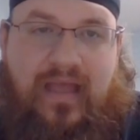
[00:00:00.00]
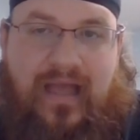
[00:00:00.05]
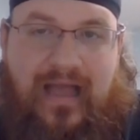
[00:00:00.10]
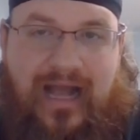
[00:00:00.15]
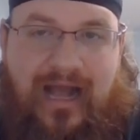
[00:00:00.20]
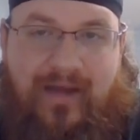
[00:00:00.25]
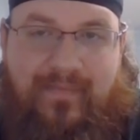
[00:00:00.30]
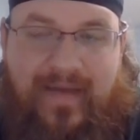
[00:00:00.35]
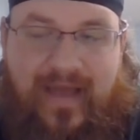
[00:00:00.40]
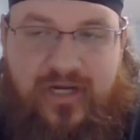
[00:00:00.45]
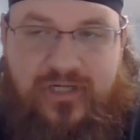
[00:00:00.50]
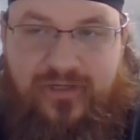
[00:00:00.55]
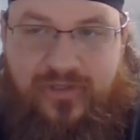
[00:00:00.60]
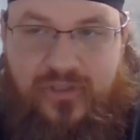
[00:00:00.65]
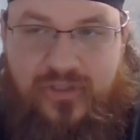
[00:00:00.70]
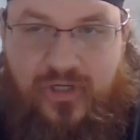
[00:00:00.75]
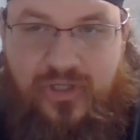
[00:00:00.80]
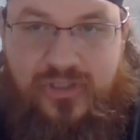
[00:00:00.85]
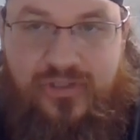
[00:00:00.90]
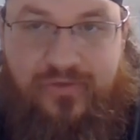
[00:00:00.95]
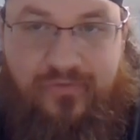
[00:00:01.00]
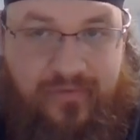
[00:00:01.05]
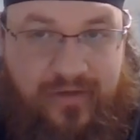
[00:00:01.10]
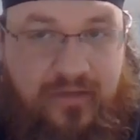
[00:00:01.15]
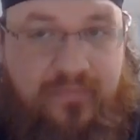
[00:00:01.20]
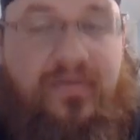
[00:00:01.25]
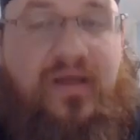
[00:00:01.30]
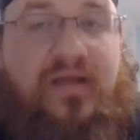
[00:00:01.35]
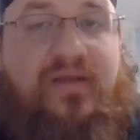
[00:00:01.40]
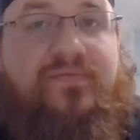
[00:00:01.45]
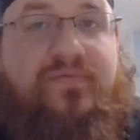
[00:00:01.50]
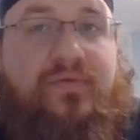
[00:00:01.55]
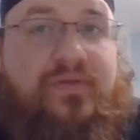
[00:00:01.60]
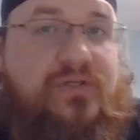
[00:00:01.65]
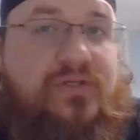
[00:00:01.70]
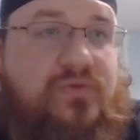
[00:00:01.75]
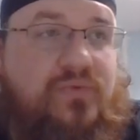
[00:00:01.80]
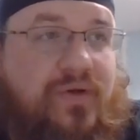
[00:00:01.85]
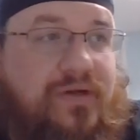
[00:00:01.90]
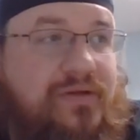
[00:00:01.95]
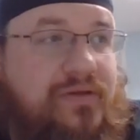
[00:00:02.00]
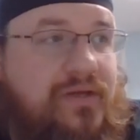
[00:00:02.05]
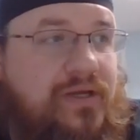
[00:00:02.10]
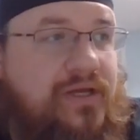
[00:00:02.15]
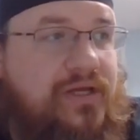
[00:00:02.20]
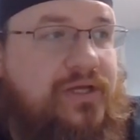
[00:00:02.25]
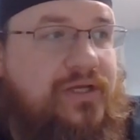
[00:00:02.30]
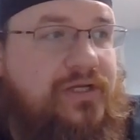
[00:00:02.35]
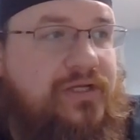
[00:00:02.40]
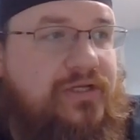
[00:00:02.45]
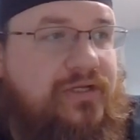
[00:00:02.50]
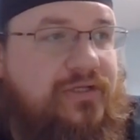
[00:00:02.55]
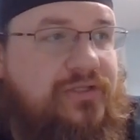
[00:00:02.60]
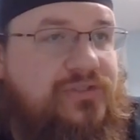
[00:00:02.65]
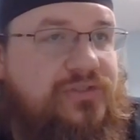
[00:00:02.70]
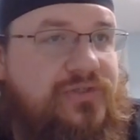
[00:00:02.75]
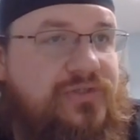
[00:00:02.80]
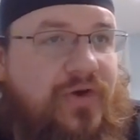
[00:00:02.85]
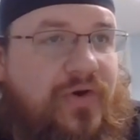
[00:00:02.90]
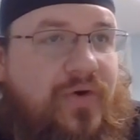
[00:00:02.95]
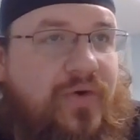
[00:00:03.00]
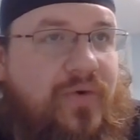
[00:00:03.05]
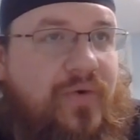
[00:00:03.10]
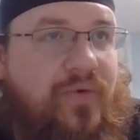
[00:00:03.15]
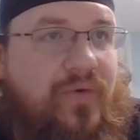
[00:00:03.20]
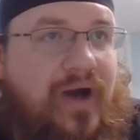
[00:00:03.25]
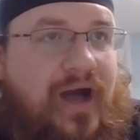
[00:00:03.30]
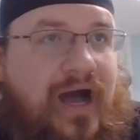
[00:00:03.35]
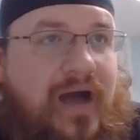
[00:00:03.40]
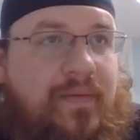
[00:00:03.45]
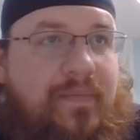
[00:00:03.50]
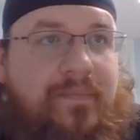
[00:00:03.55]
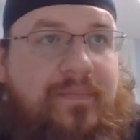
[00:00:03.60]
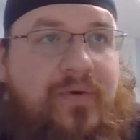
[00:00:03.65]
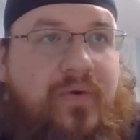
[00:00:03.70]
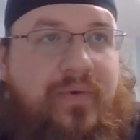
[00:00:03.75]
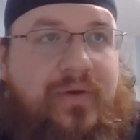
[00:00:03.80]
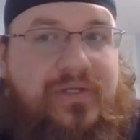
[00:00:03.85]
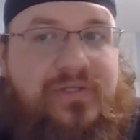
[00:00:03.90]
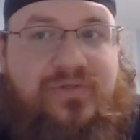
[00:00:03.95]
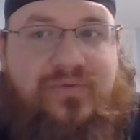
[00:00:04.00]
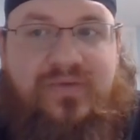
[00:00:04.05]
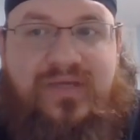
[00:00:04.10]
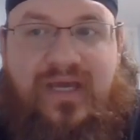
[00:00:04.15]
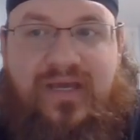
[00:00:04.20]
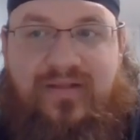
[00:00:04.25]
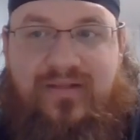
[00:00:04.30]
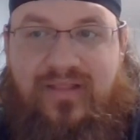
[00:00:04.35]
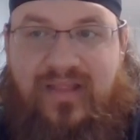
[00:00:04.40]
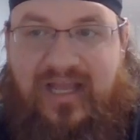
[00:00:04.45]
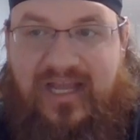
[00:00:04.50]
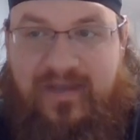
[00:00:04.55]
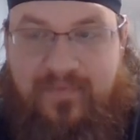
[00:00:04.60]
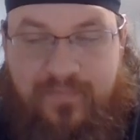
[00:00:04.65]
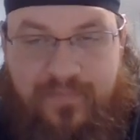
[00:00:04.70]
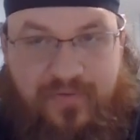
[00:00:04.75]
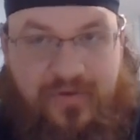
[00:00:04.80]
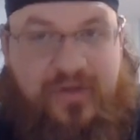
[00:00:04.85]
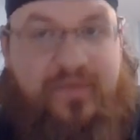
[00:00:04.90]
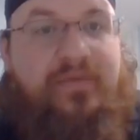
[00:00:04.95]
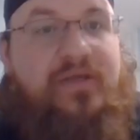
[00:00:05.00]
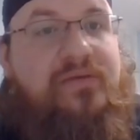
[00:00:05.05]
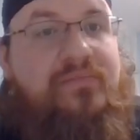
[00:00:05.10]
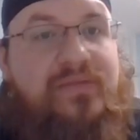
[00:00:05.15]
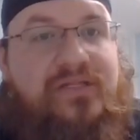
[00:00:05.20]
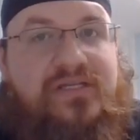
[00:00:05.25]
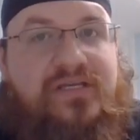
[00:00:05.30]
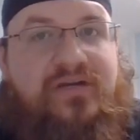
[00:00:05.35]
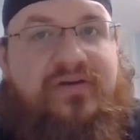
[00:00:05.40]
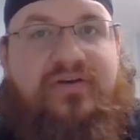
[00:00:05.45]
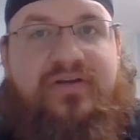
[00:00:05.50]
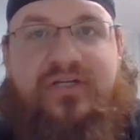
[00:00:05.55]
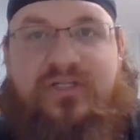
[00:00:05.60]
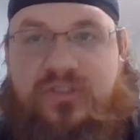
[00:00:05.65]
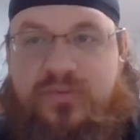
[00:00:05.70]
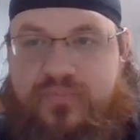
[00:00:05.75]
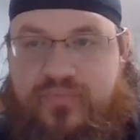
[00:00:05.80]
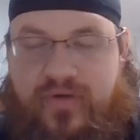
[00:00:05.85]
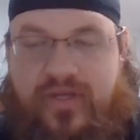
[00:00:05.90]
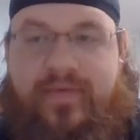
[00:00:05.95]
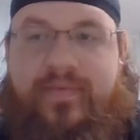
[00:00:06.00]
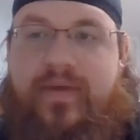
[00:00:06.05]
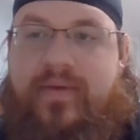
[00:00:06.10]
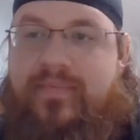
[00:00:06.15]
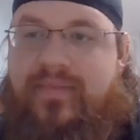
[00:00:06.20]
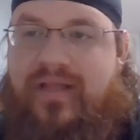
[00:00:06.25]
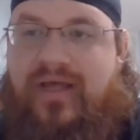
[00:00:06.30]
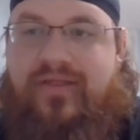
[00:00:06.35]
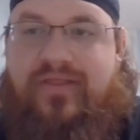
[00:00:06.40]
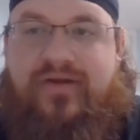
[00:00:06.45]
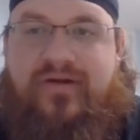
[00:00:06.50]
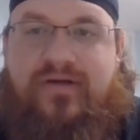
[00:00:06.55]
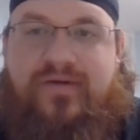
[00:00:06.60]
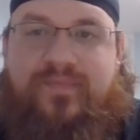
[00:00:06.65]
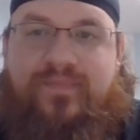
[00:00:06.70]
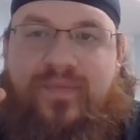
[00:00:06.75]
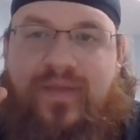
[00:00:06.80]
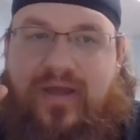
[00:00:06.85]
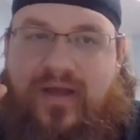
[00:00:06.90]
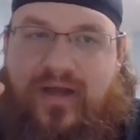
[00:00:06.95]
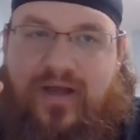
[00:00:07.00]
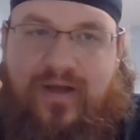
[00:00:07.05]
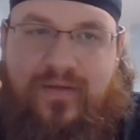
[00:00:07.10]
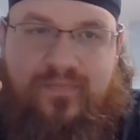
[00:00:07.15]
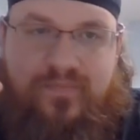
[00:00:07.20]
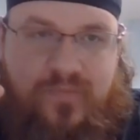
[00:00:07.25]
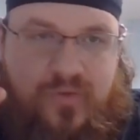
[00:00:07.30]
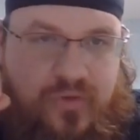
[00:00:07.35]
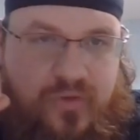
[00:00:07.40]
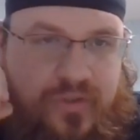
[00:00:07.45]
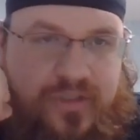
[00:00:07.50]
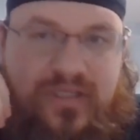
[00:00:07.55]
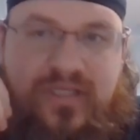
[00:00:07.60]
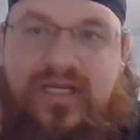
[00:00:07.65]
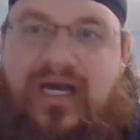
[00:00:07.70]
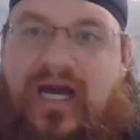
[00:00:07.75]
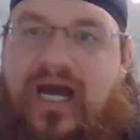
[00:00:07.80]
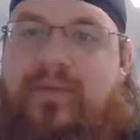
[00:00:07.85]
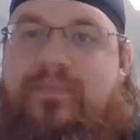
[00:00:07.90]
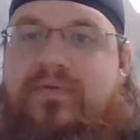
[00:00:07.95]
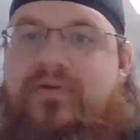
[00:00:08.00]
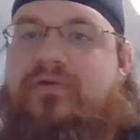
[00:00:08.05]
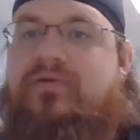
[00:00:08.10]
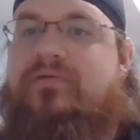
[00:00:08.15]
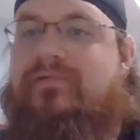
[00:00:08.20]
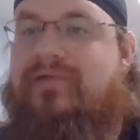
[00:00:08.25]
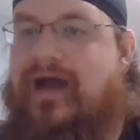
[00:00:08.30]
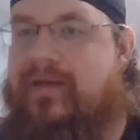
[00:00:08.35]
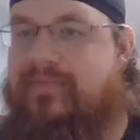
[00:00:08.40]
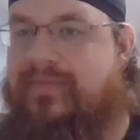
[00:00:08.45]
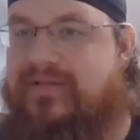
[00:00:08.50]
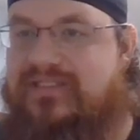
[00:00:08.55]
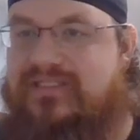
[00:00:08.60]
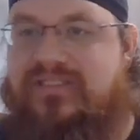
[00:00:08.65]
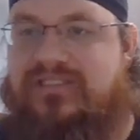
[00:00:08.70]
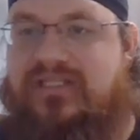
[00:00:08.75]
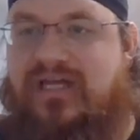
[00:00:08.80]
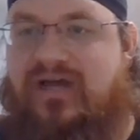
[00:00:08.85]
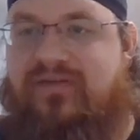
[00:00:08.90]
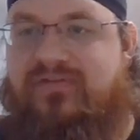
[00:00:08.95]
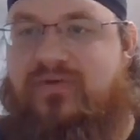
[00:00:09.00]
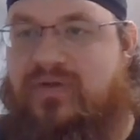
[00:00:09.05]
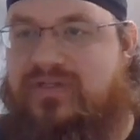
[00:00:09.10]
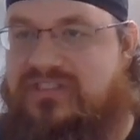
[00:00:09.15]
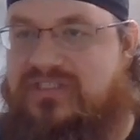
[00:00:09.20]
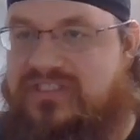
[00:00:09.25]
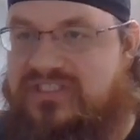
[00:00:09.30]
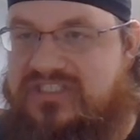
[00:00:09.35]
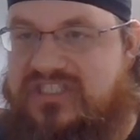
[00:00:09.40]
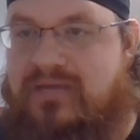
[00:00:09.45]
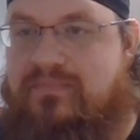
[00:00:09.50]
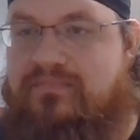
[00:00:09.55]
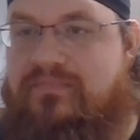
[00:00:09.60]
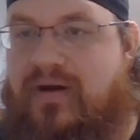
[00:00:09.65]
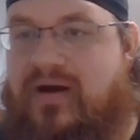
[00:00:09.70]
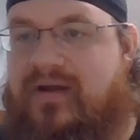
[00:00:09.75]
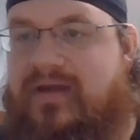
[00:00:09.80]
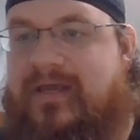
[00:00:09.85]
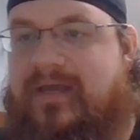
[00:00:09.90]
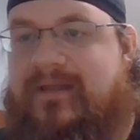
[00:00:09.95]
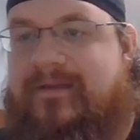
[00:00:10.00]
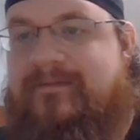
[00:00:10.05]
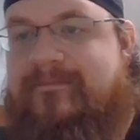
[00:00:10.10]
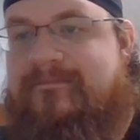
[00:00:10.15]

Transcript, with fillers: I'm actually charging real money for this one, so I'm going to get like premium materials, premium leather, um, good copper grommets and stuff. He wants to steampunk it.